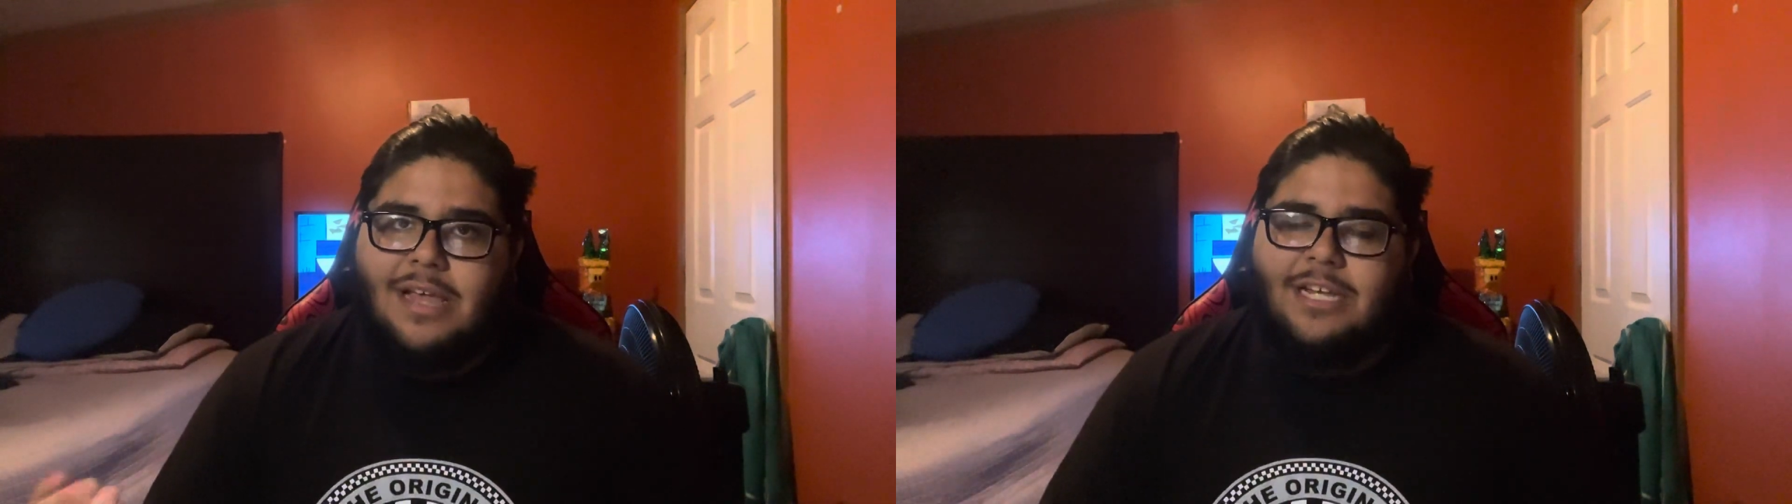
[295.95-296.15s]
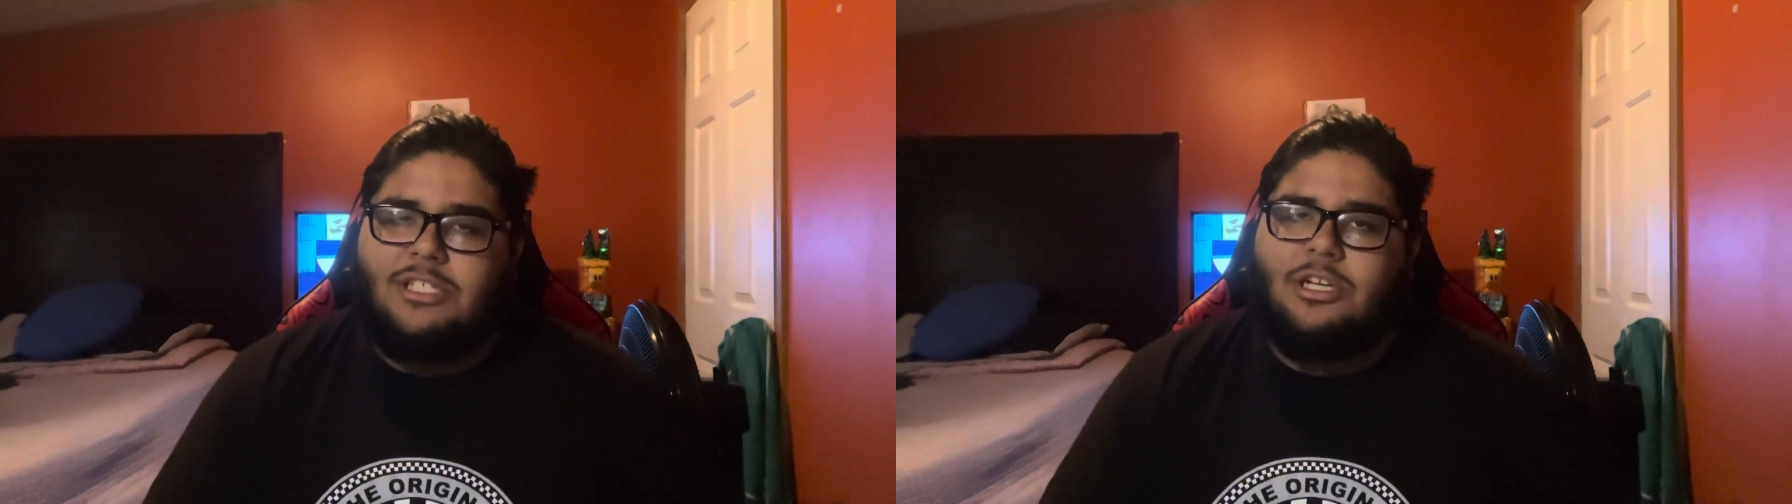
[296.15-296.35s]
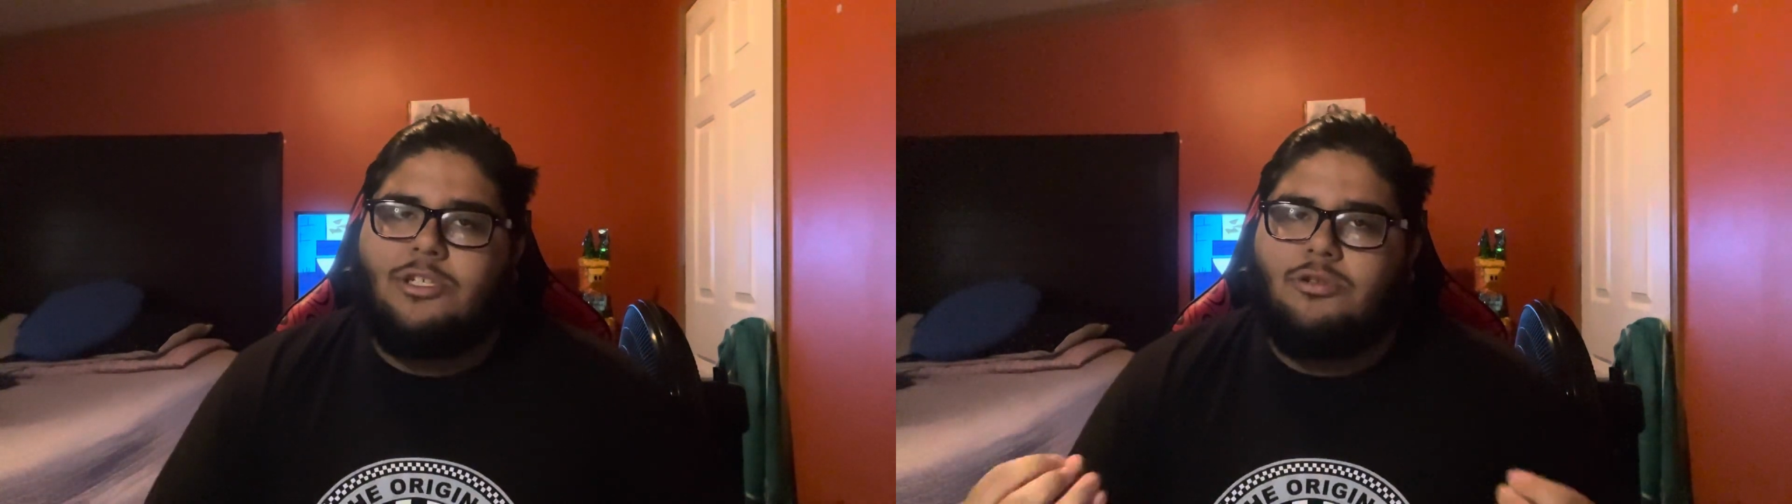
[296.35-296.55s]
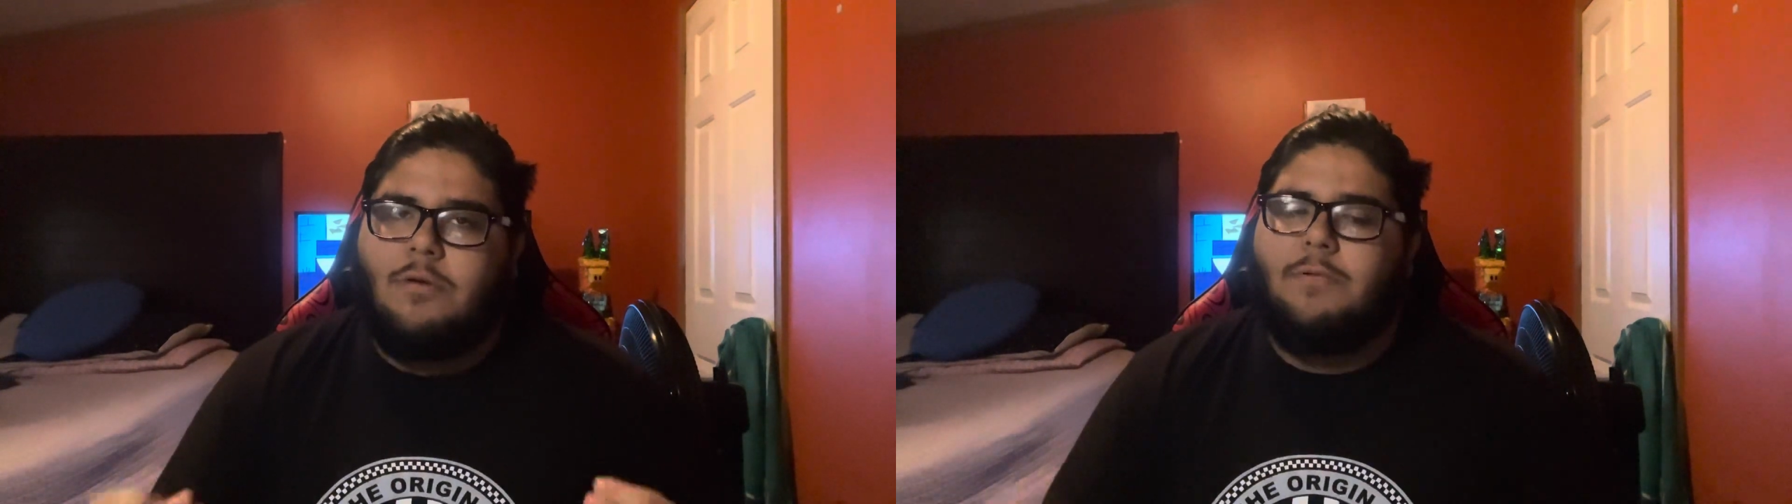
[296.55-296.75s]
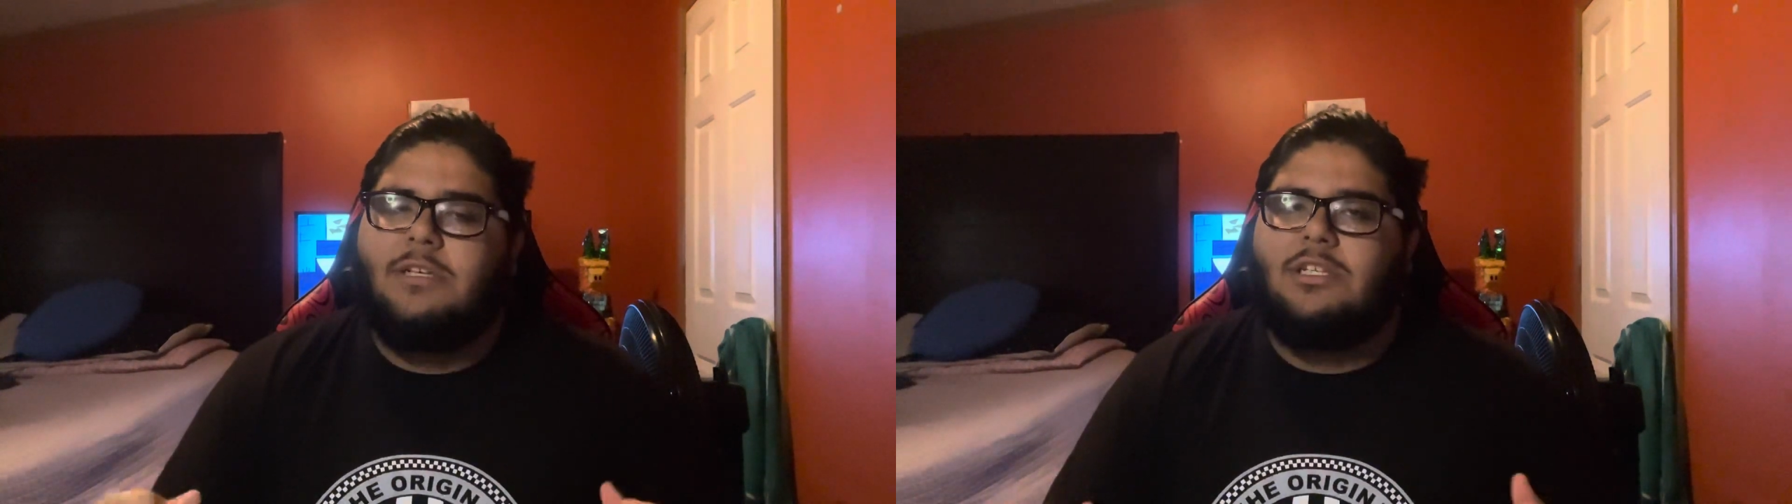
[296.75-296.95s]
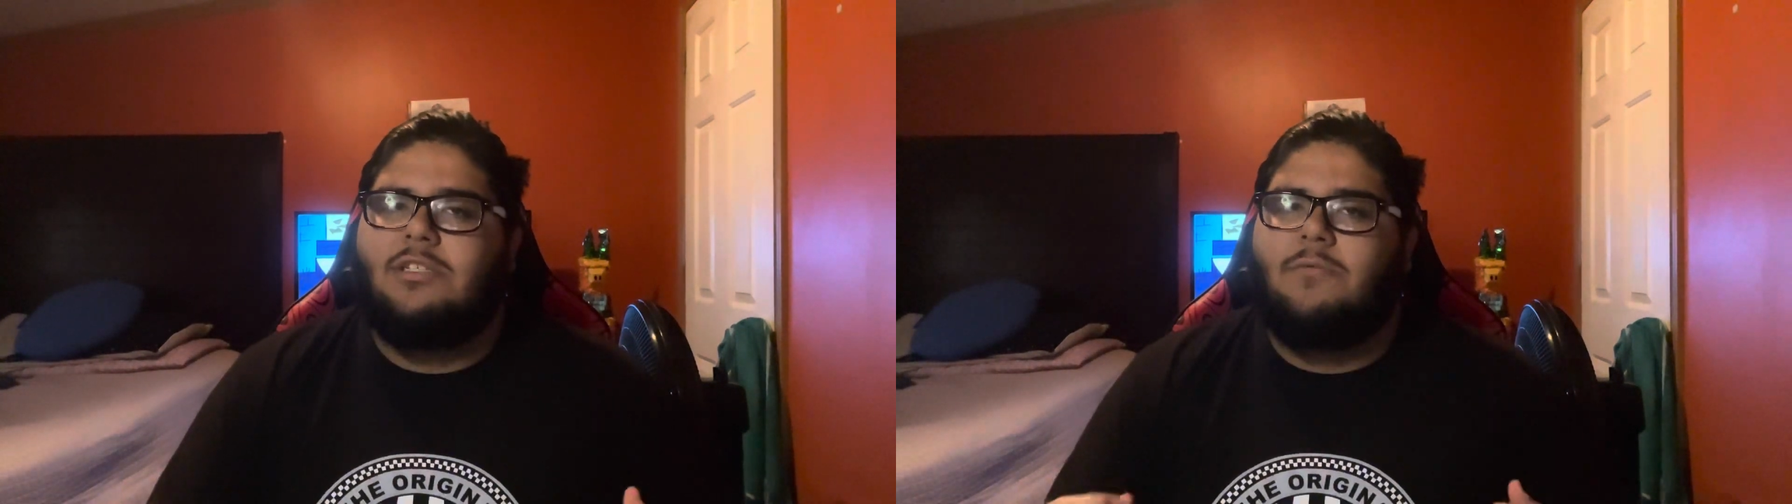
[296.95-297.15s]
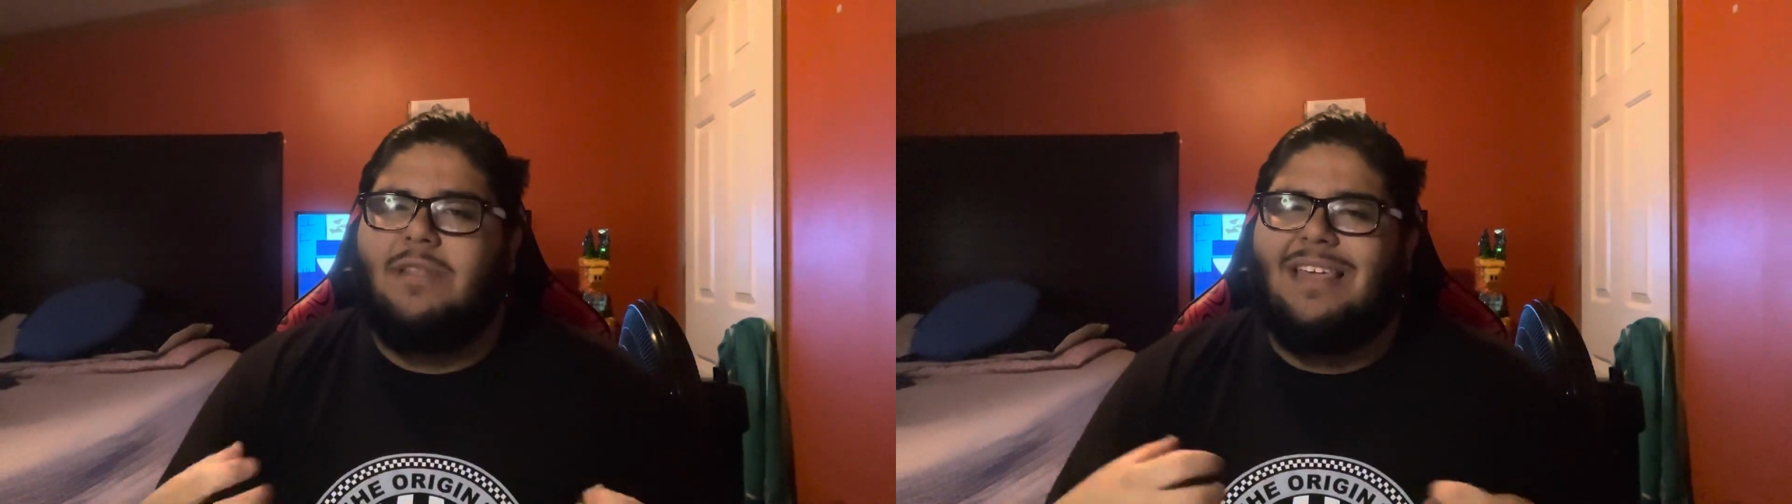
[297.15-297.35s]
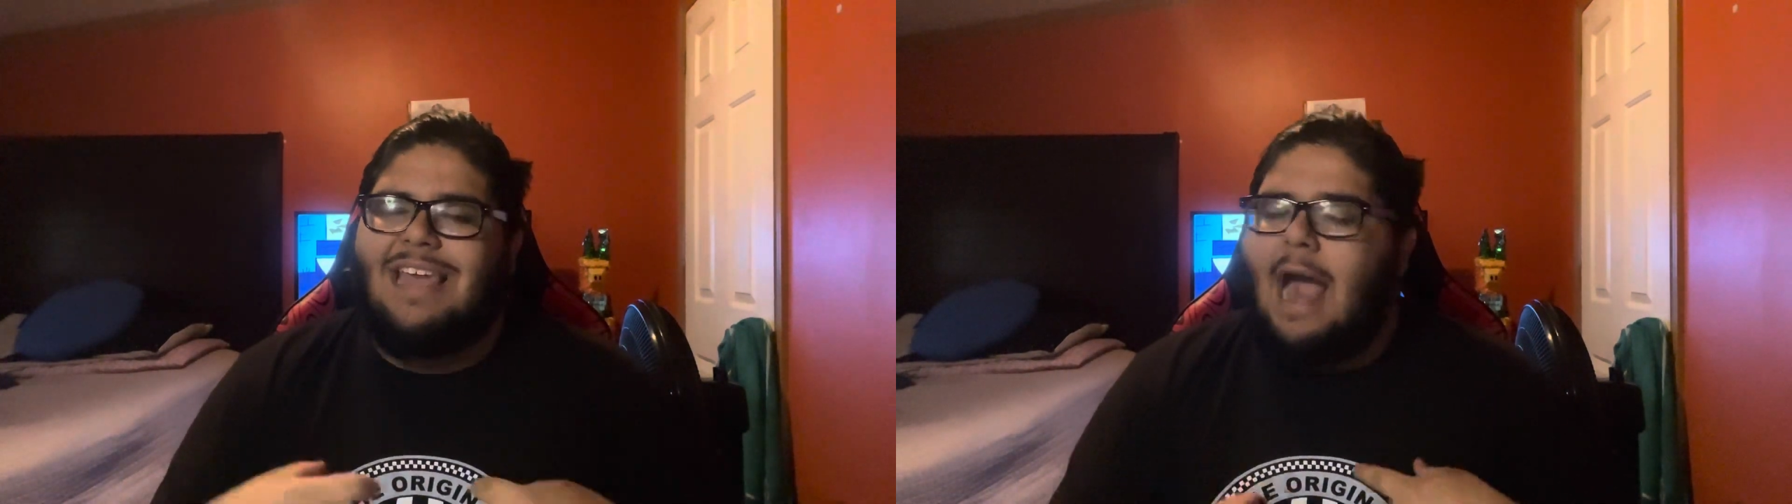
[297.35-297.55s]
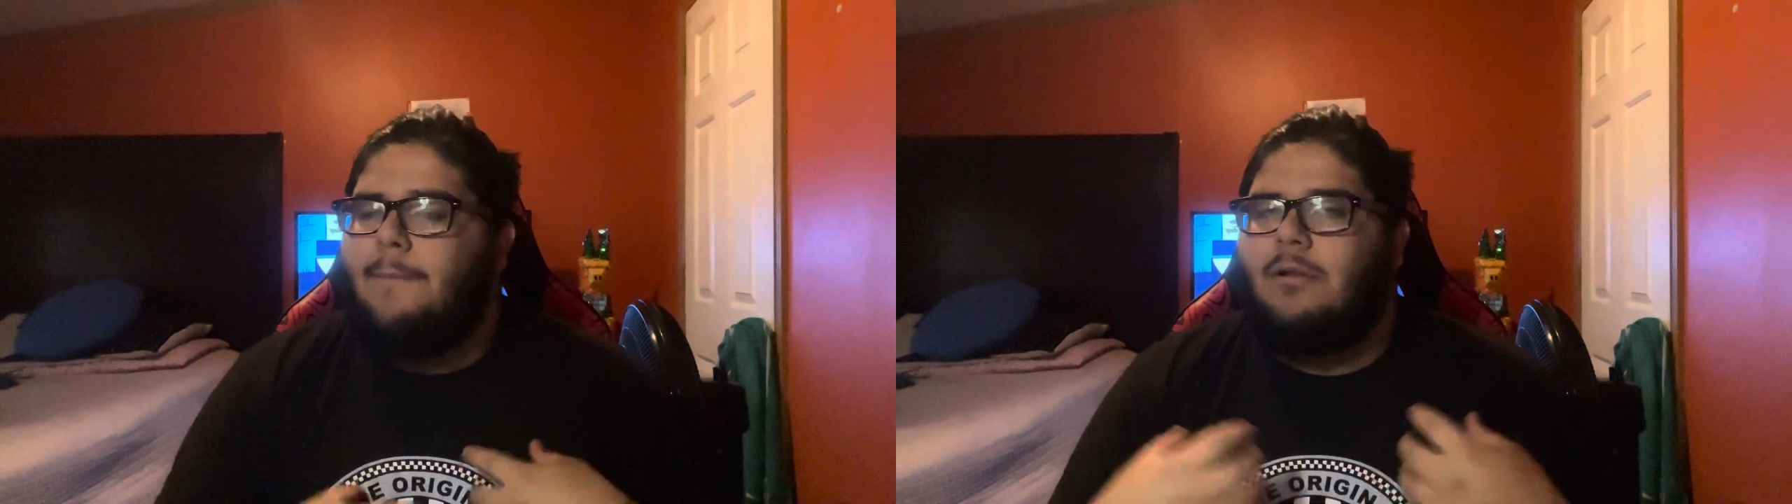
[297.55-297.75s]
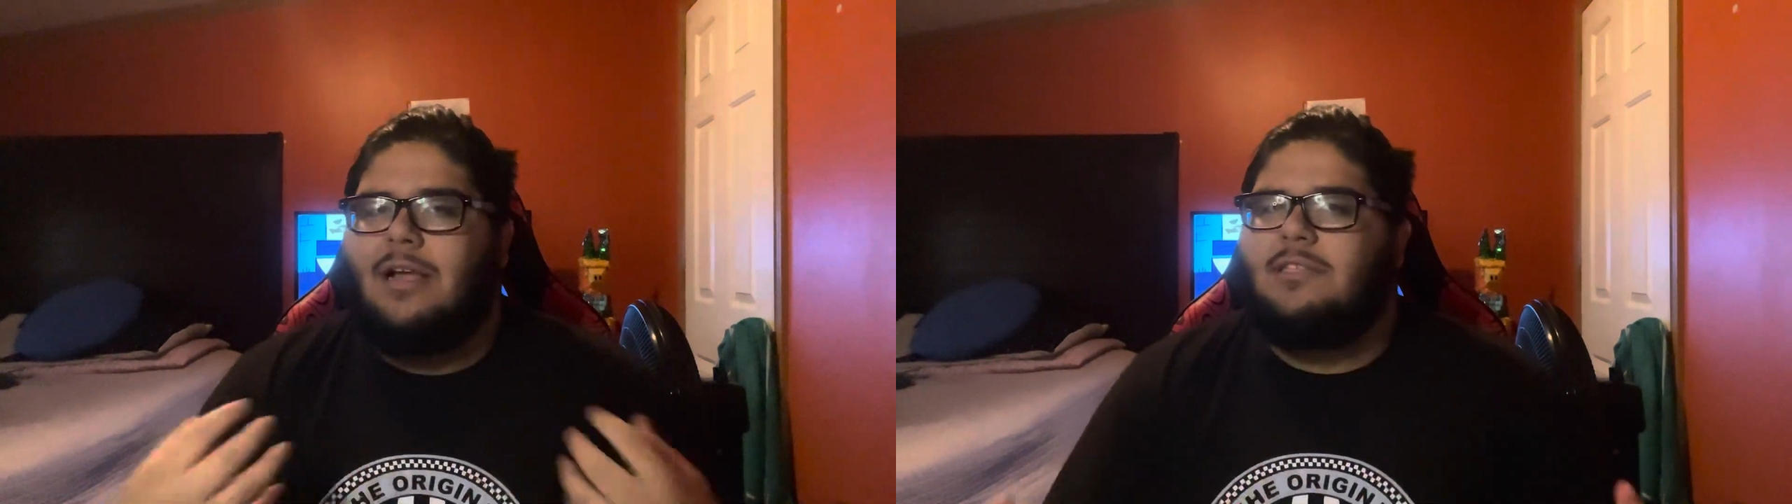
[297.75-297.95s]
It's just Triple H doesn't really
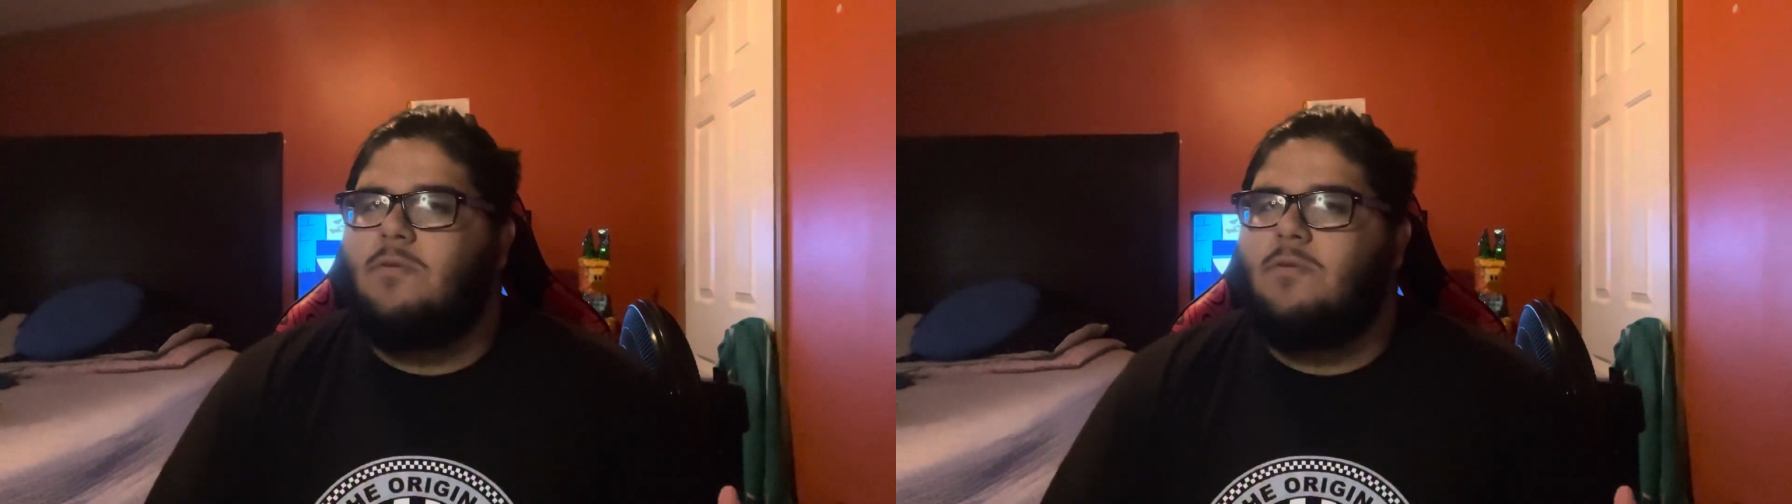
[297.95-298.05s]
capitalize